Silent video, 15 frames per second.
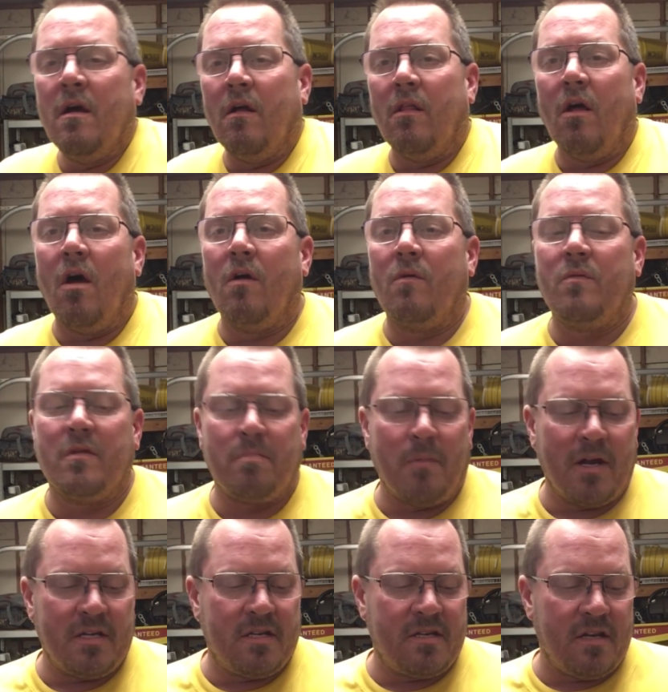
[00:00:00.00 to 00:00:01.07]
Along with
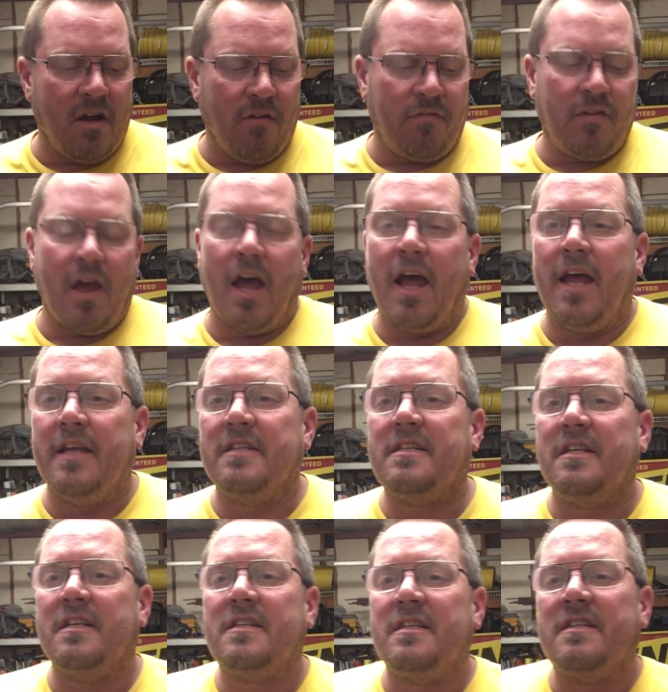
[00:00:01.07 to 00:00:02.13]
myself, guys,
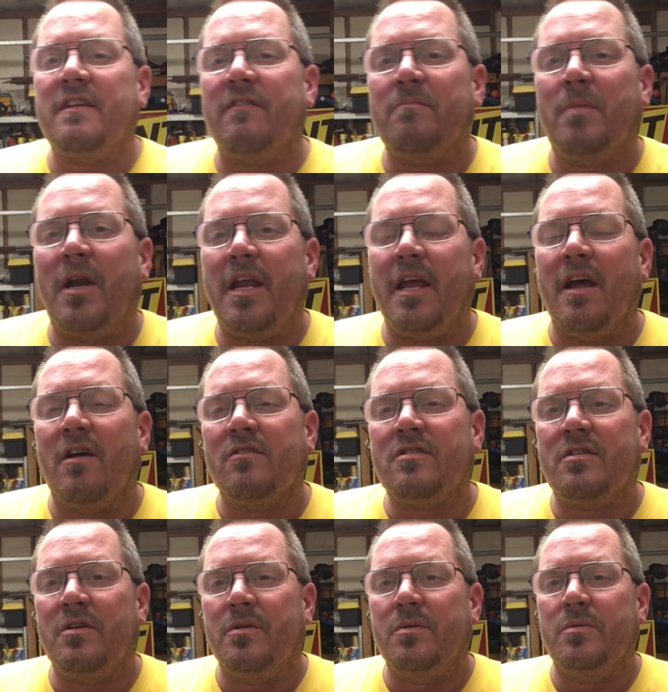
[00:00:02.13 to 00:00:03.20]
this is everybody
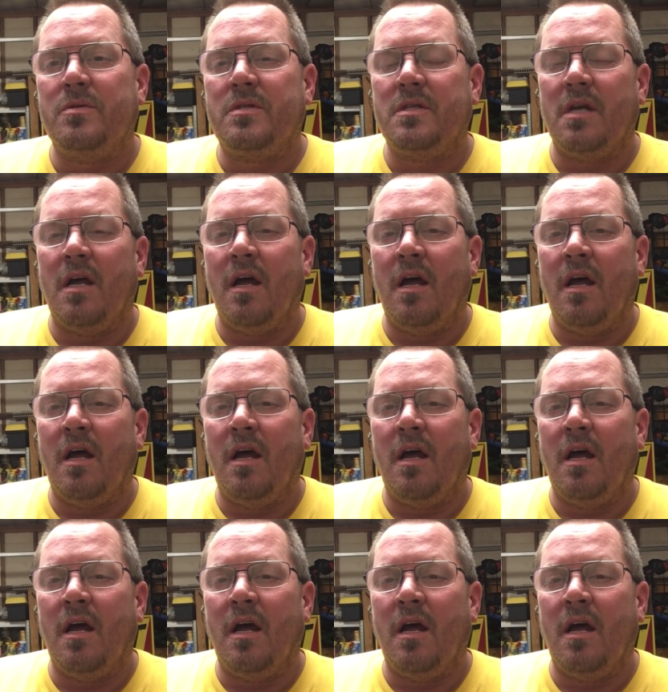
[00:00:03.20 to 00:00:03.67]
else who's